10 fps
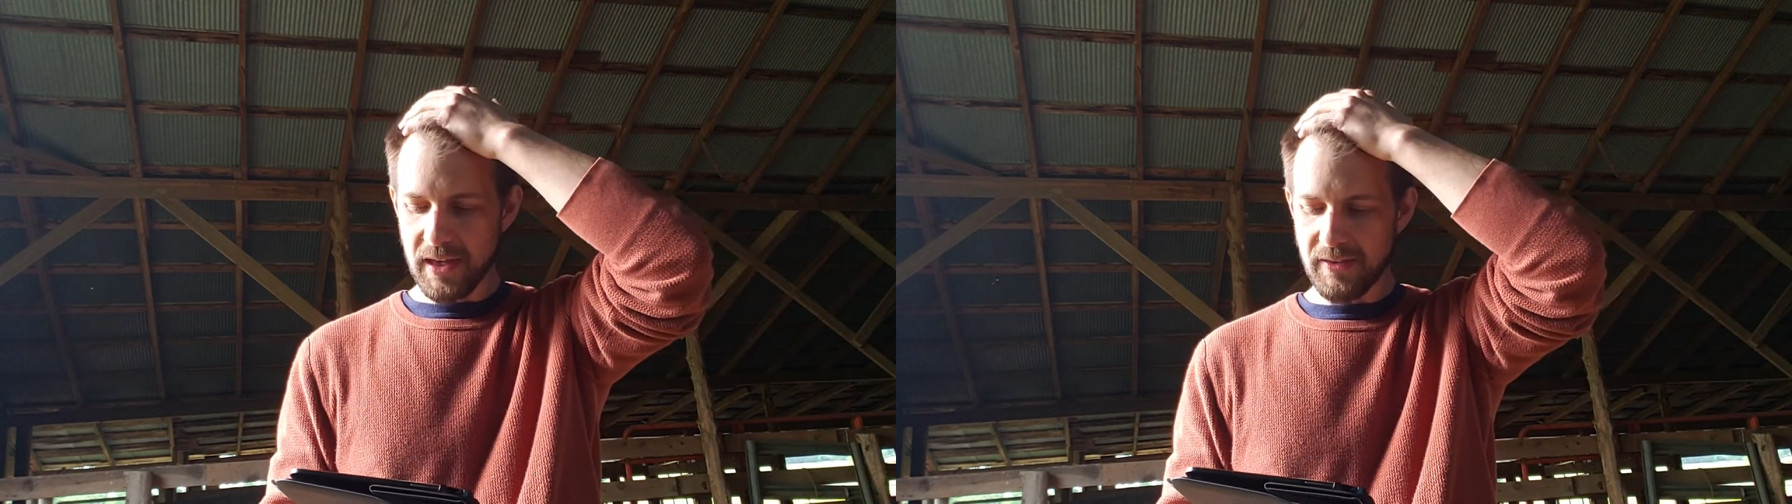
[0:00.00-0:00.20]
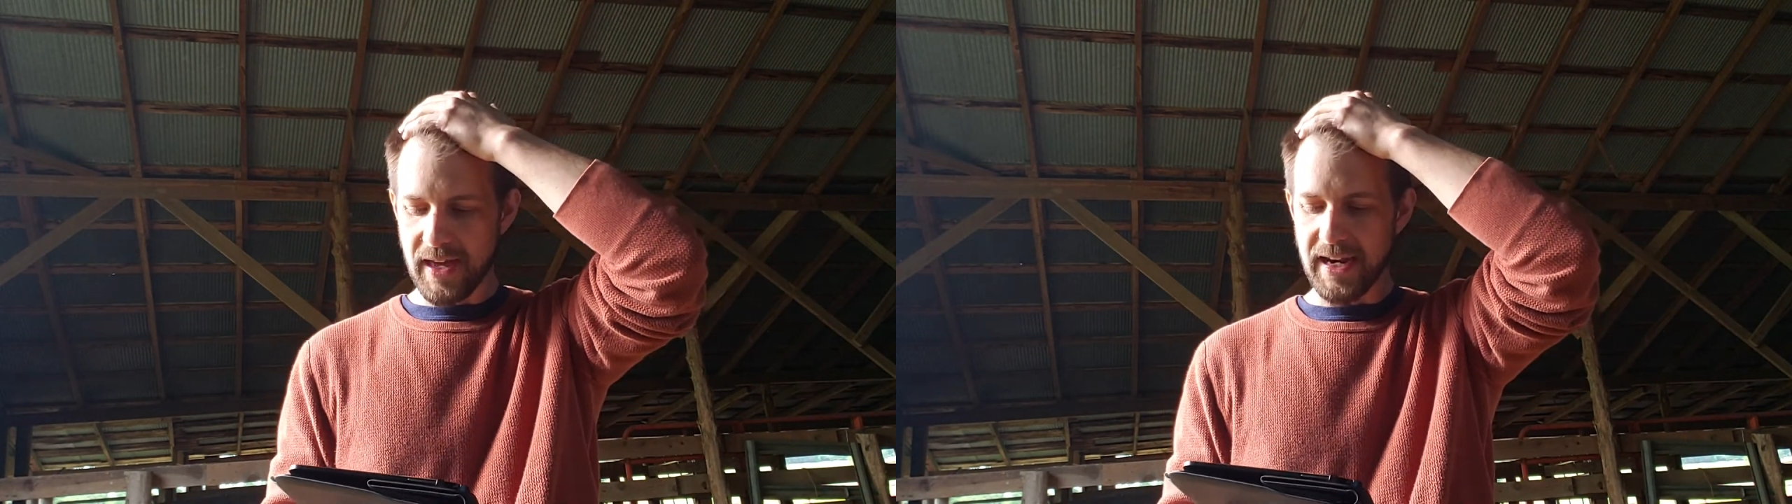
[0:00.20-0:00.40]

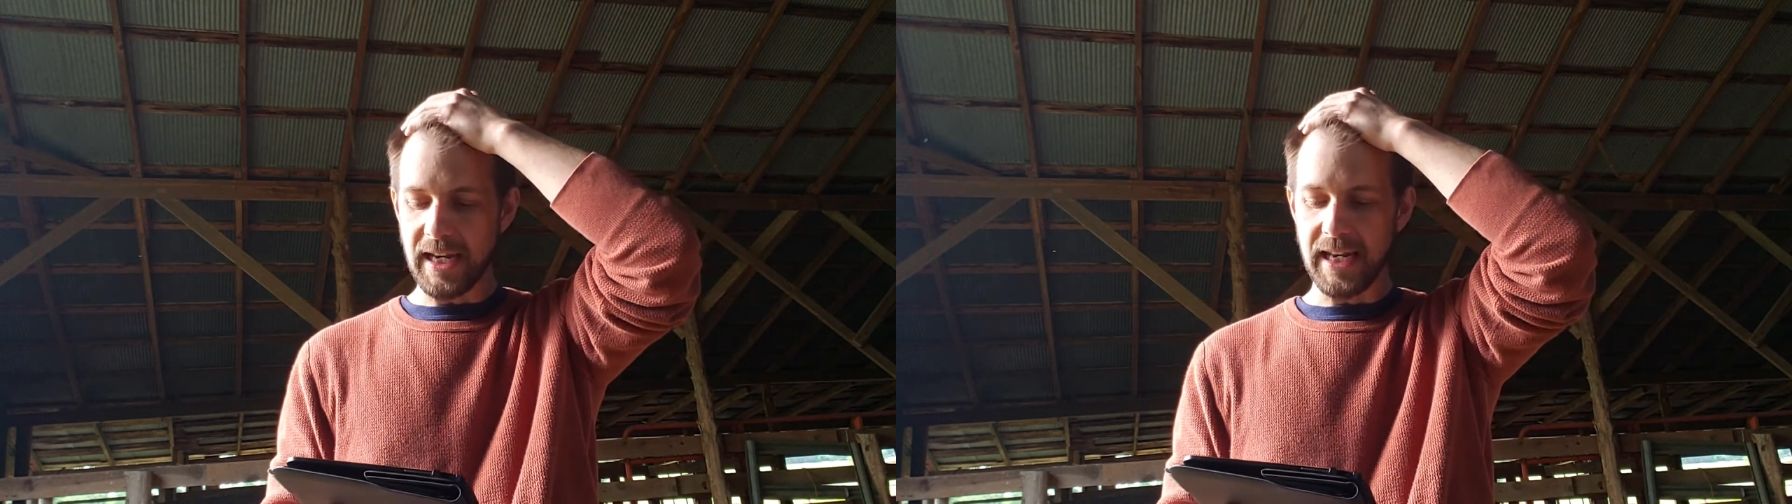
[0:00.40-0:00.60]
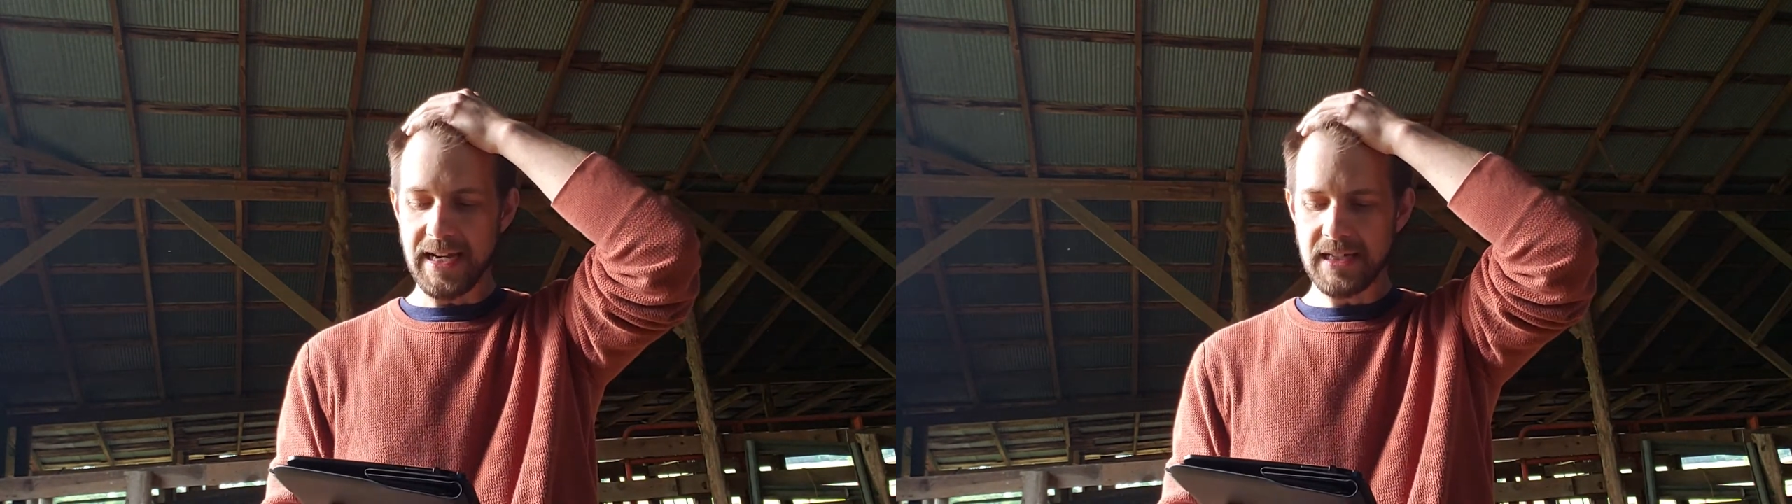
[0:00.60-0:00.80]
that
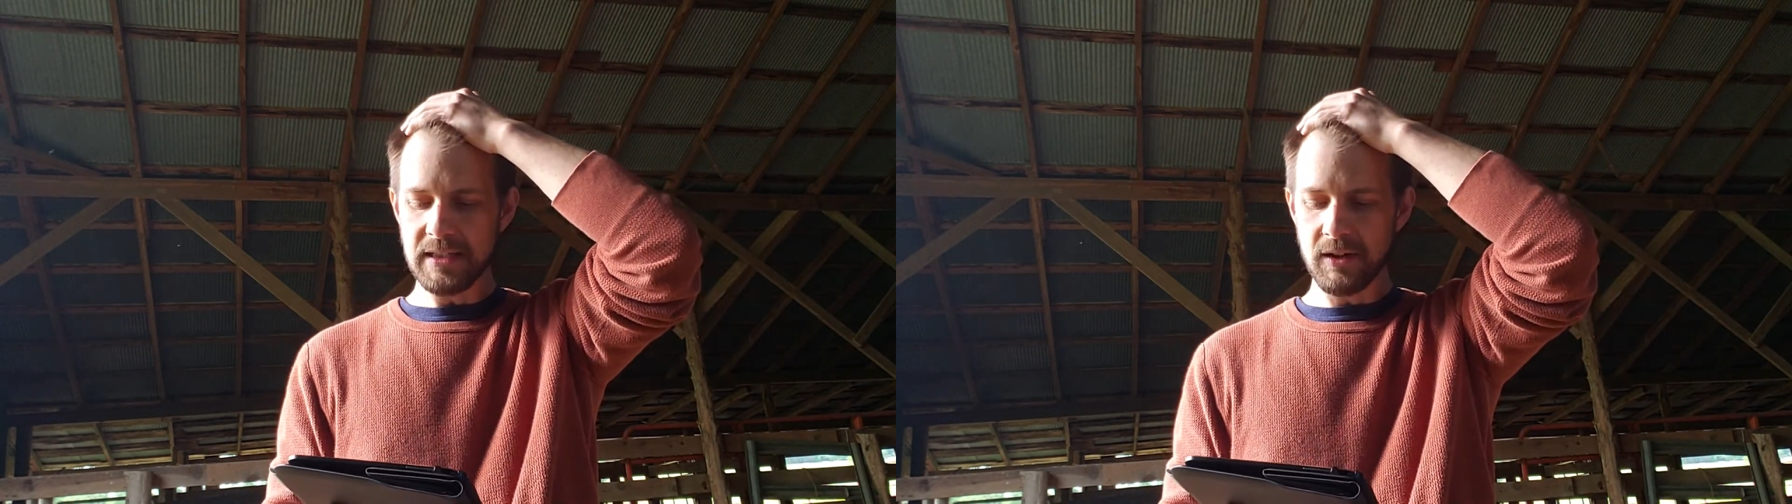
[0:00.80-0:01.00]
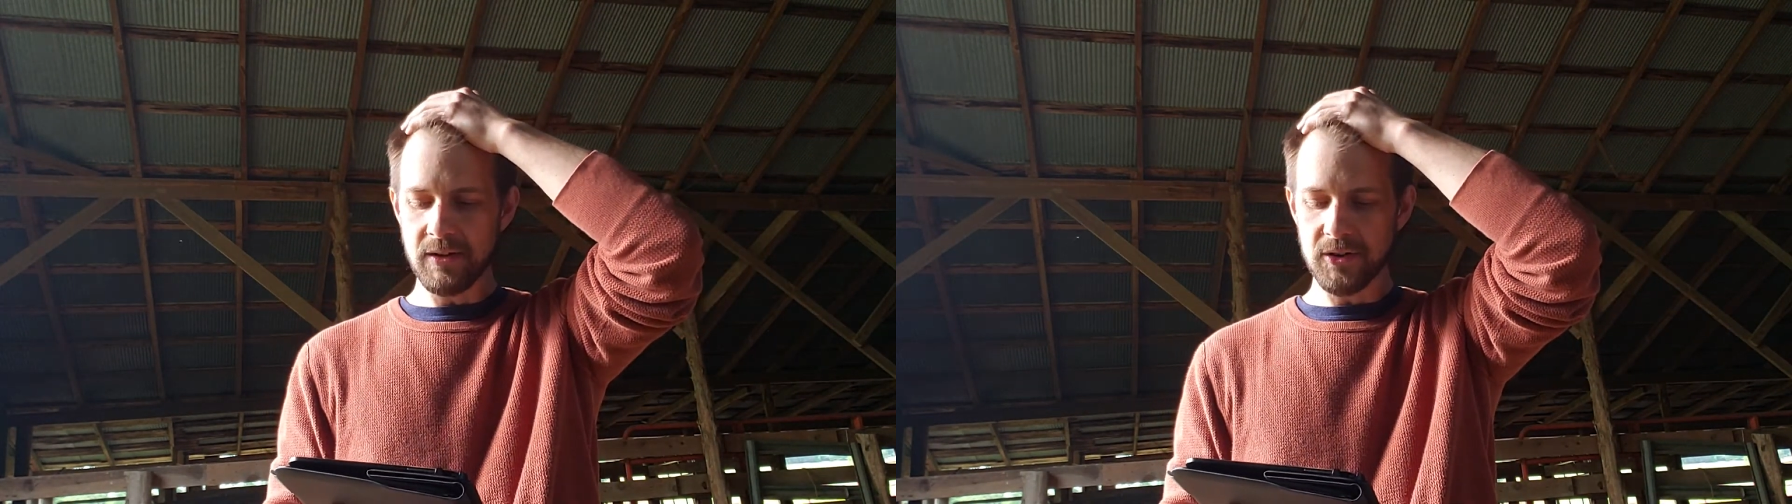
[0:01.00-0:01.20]
enlightens
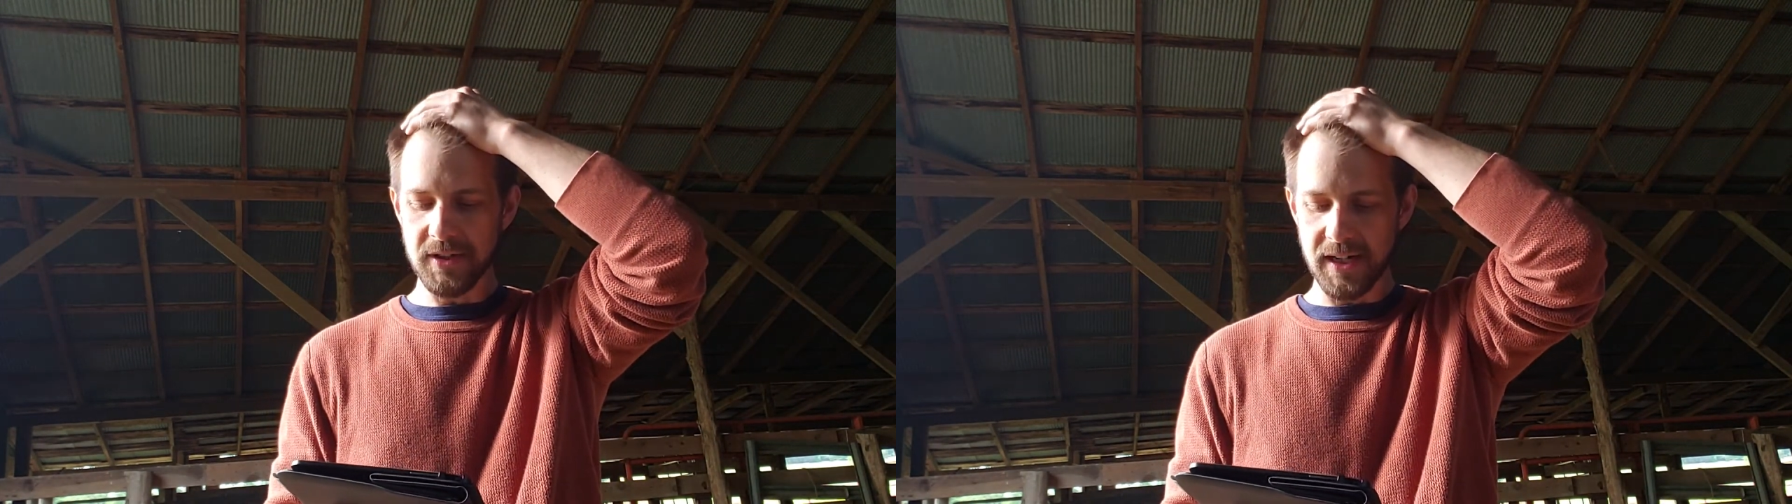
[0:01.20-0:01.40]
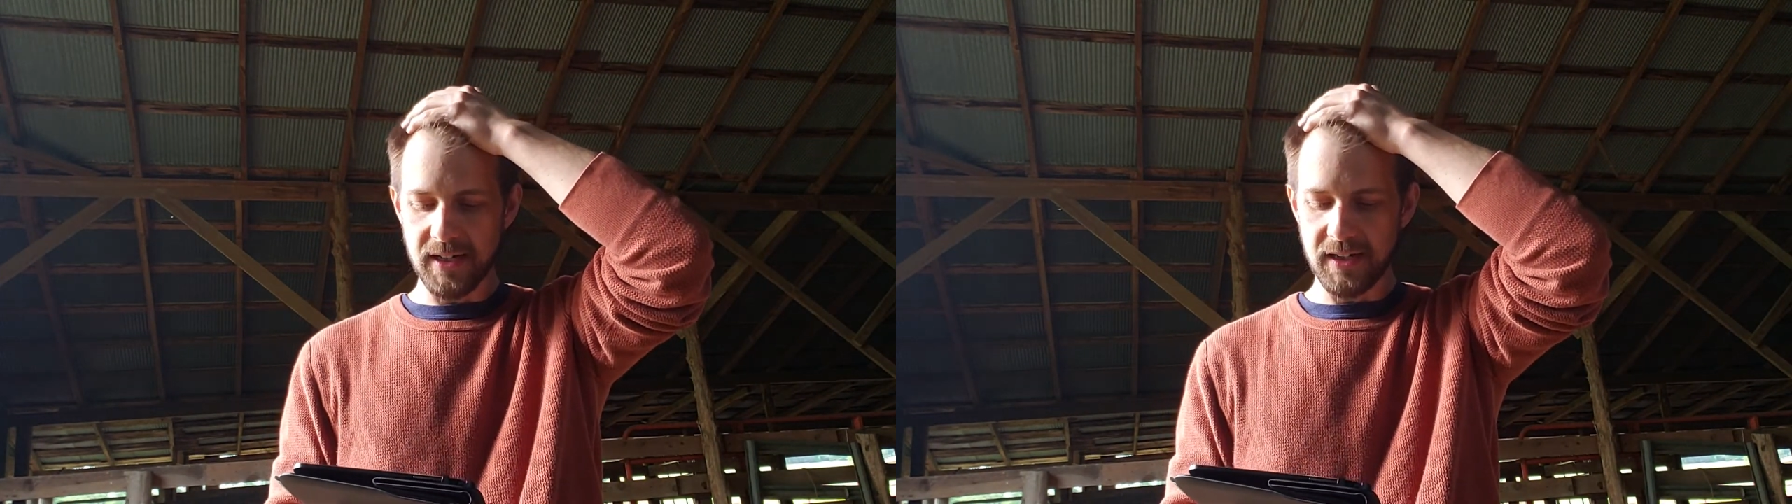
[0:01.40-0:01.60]
our
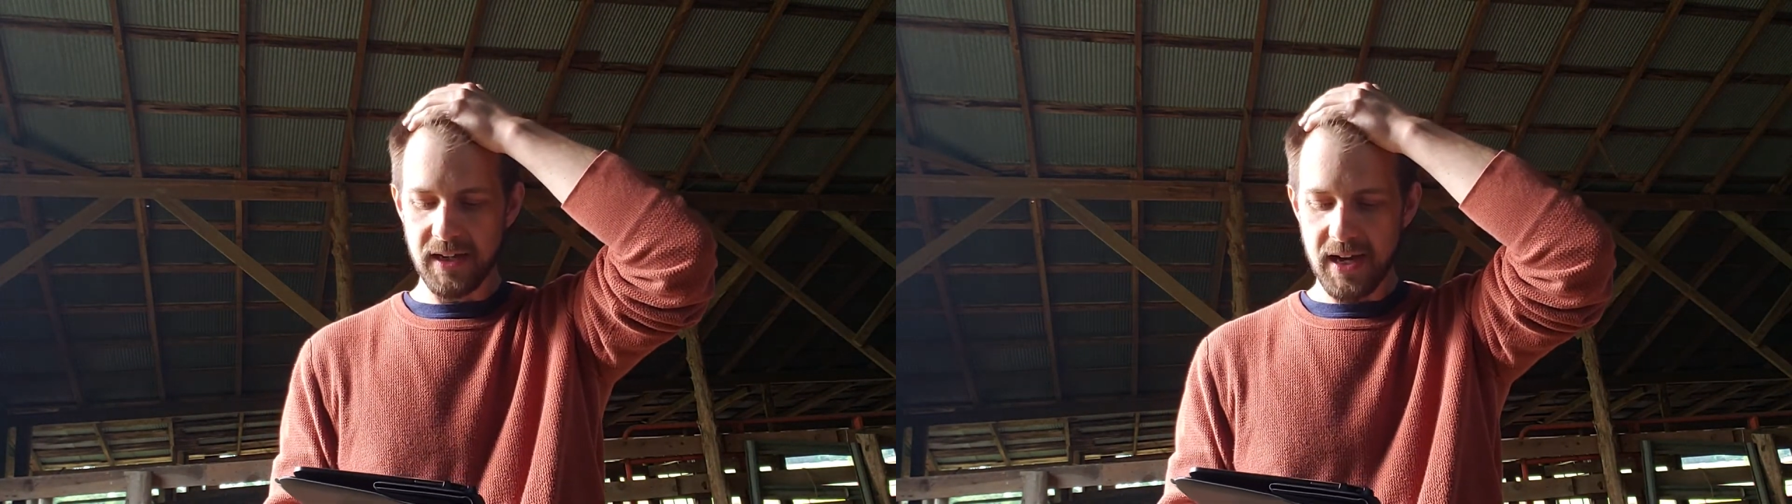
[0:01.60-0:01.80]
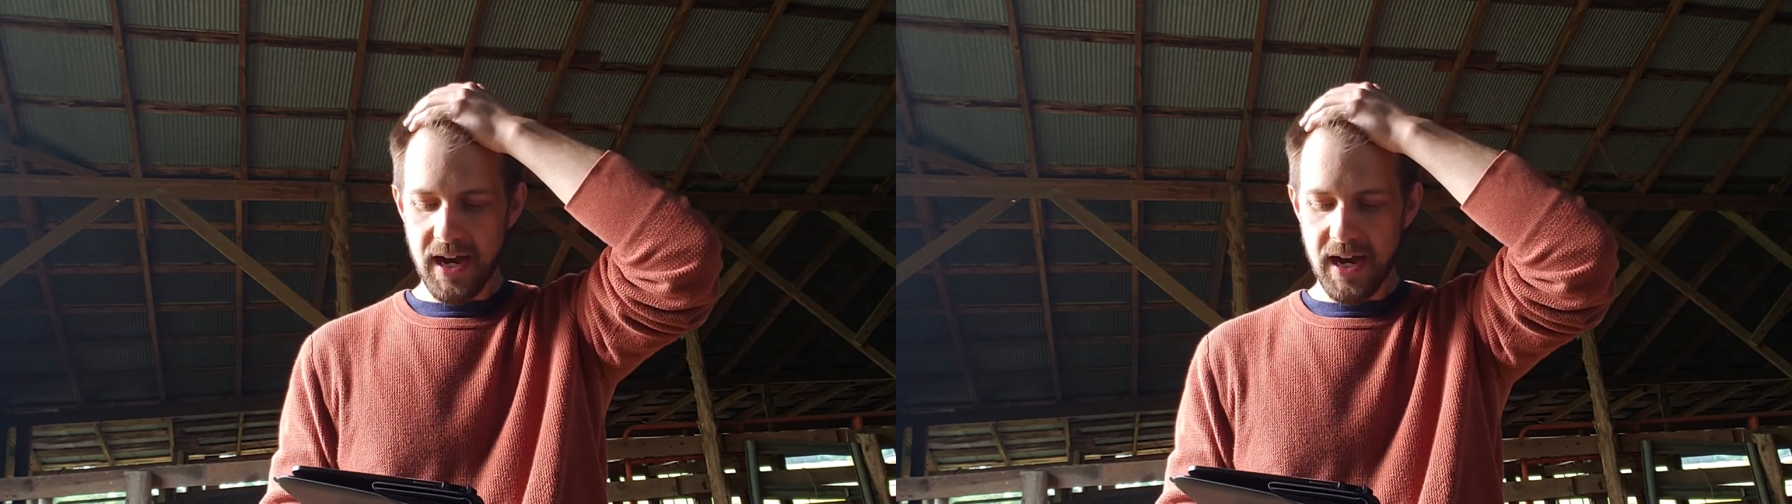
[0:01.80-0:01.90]
understanding